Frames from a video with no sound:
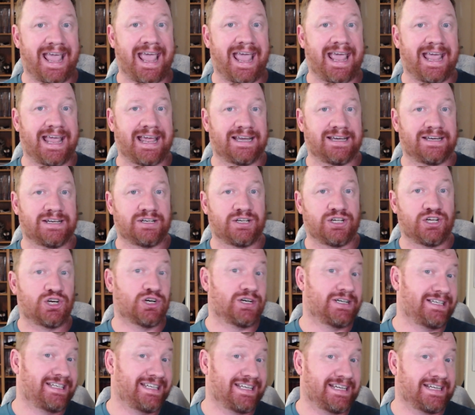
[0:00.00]
and
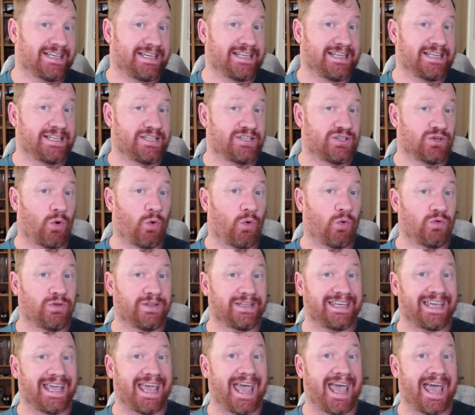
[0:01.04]
good deities
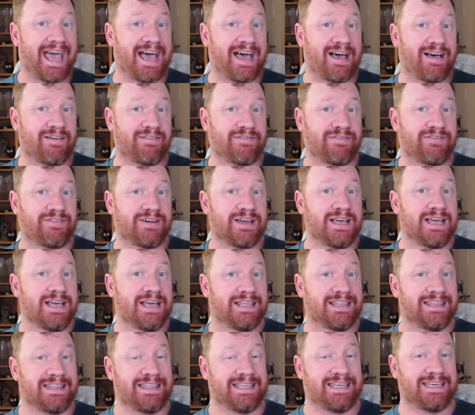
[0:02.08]
only have
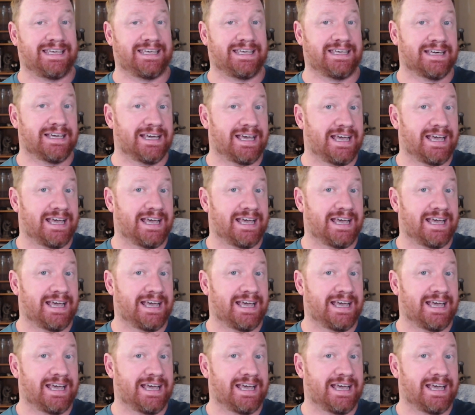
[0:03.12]
the